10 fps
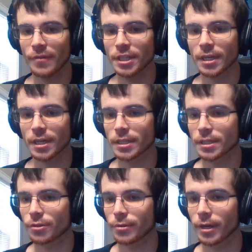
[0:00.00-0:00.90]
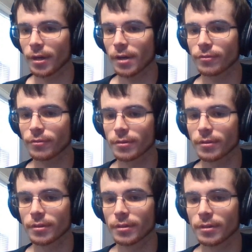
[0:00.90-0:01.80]
a duck list to read off.
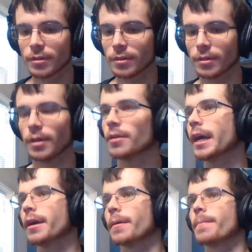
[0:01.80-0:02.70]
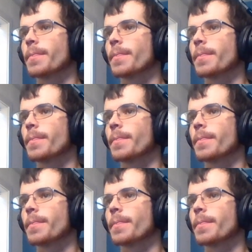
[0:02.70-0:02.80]
Okay.